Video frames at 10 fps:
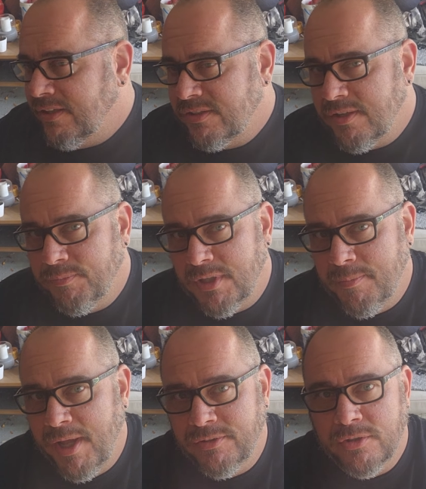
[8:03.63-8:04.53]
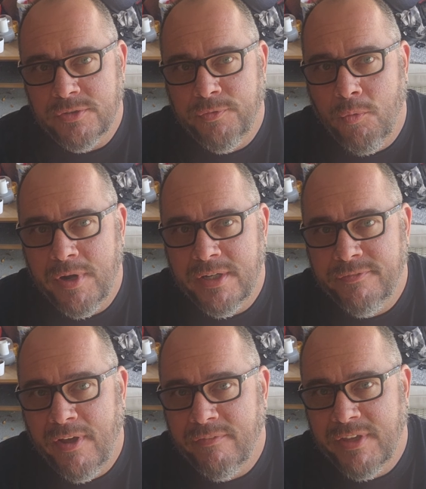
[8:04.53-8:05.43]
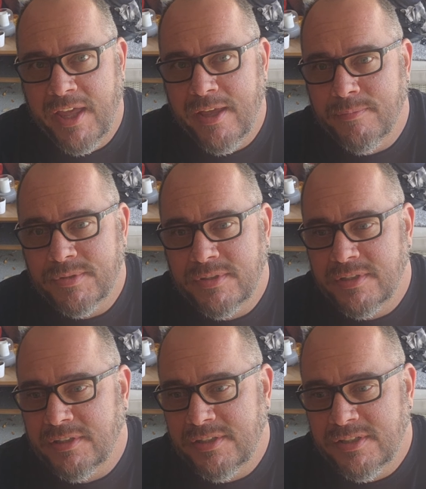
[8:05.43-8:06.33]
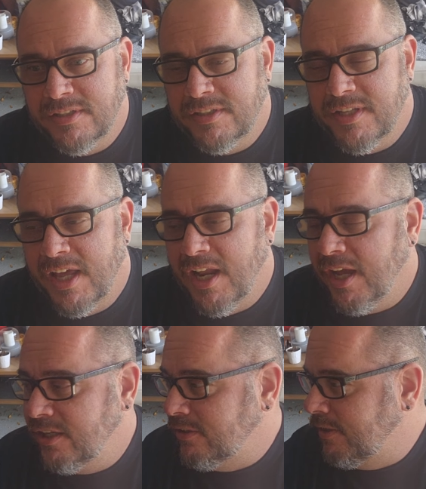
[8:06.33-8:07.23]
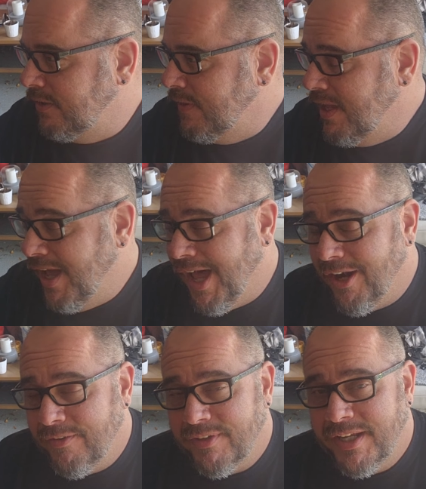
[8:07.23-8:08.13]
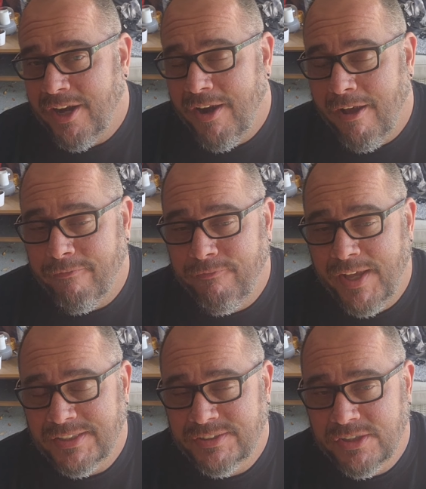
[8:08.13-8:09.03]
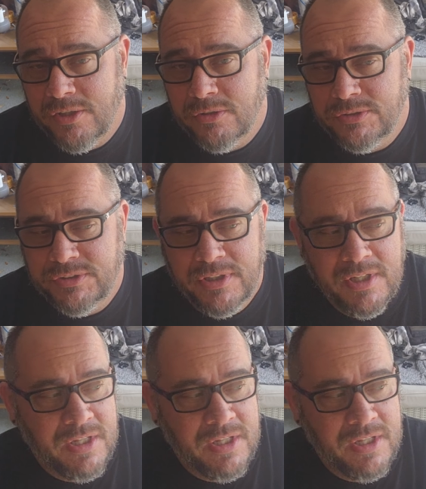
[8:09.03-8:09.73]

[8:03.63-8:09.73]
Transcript: there's something about those 485 cams. Listening to that idle, I don't even care how fast it goes.